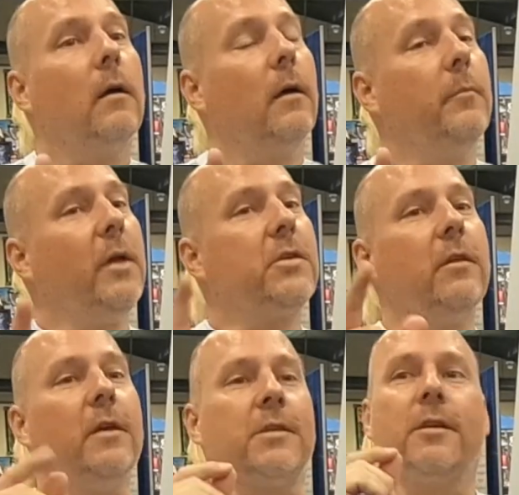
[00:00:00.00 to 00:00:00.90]
Let me ask you
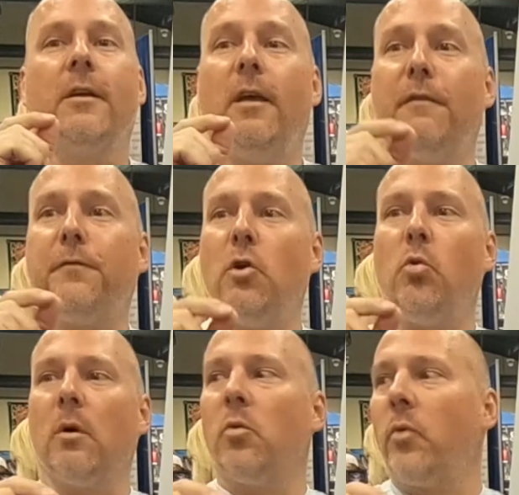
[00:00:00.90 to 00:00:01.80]
this. Okay. If you
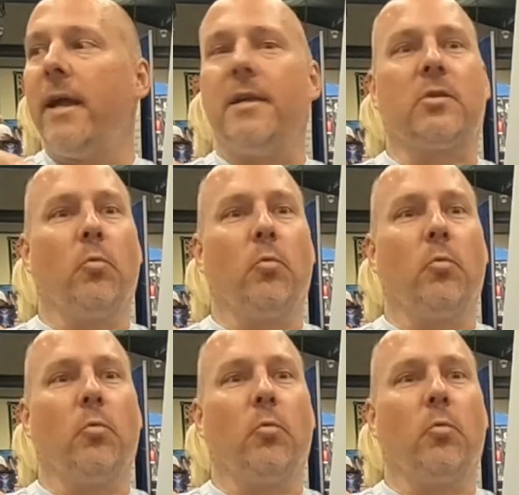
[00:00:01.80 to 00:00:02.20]
were raised